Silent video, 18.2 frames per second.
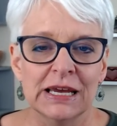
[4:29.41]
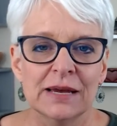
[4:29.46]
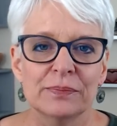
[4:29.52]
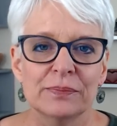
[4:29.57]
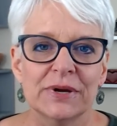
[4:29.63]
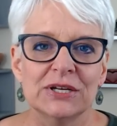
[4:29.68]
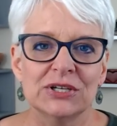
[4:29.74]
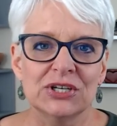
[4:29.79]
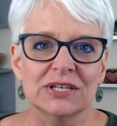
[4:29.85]

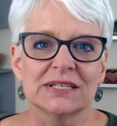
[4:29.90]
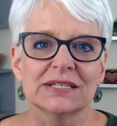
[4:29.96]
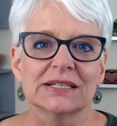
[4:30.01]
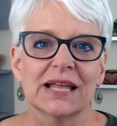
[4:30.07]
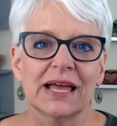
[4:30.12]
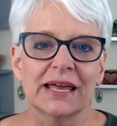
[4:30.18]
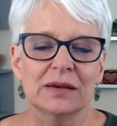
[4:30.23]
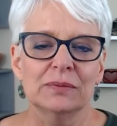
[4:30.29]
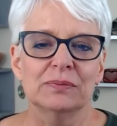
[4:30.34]
But just
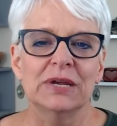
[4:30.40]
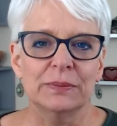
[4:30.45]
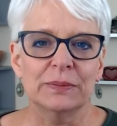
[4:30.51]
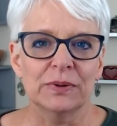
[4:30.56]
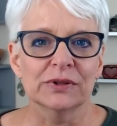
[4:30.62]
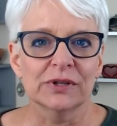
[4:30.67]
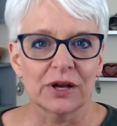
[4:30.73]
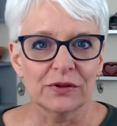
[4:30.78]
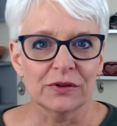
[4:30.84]
letting
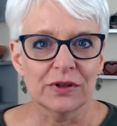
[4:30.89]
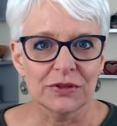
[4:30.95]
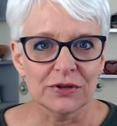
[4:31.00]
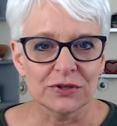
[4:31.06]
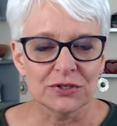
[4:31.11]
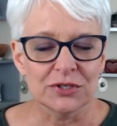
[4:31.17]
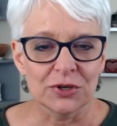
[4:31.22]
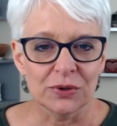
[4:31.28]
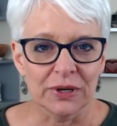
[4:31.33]
people know that they're
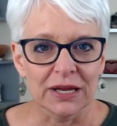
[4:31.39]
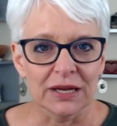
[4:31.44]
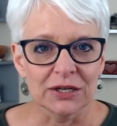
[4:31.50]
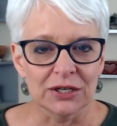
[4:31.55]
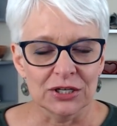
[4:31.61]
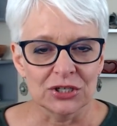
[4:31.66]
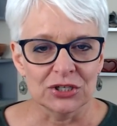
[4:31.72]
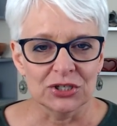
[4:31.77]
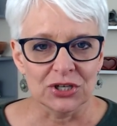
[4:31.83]
doing a
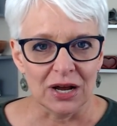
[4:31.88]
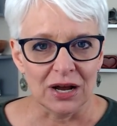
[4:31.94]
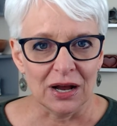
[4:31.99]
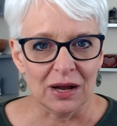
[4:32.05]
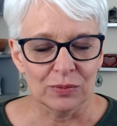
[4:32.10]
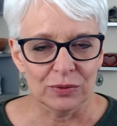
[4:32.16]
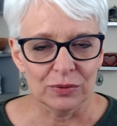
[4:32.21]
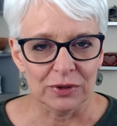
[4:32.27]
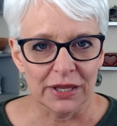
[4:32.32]
good
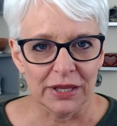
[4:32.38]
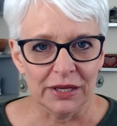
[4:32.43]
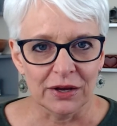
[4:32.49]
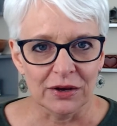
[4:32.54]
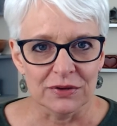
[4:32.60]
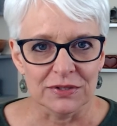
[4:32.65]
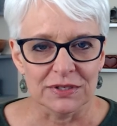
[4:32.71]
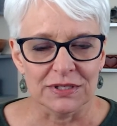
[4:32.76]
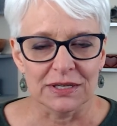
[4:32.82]
job really
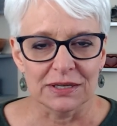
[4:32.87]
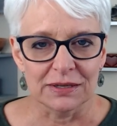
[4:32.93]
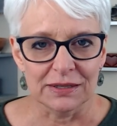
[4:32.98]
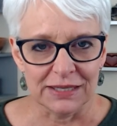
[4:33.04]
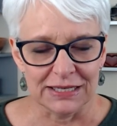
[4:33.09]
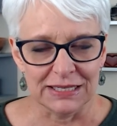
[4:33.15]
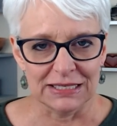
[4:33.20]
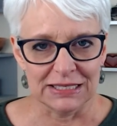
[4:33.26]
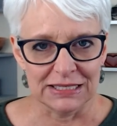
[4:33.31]
goes the
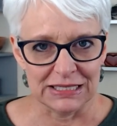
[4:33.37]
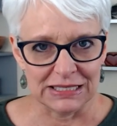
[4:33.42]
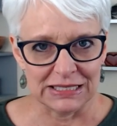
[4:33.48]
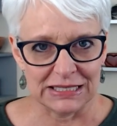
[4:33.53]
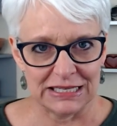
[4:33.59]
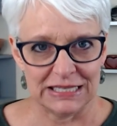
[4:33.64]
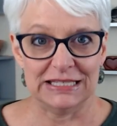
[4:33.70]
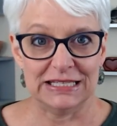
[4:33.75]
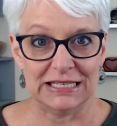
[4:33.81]
distance
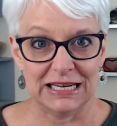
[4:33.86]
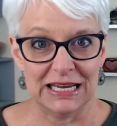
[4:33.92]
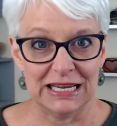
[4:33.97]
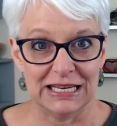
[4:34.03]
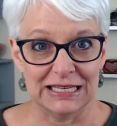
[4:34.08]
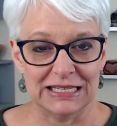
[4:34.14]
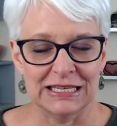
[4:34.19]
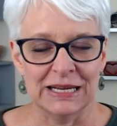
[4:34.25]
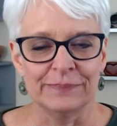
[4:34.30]
these
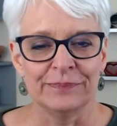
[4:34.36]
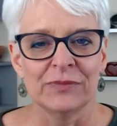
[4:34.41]
days.